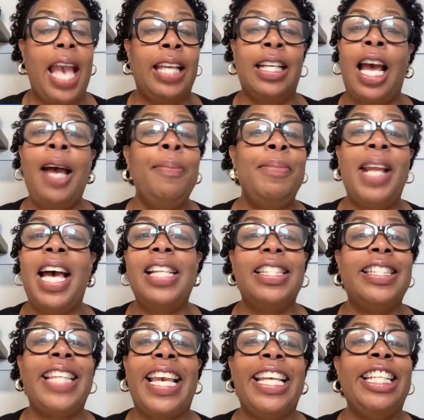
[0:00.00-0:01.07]
and I'm
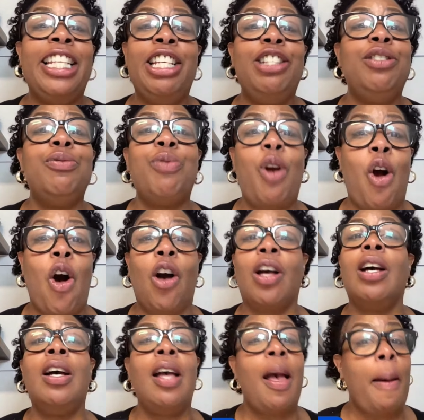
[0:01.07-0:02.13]
not saying he's wrong.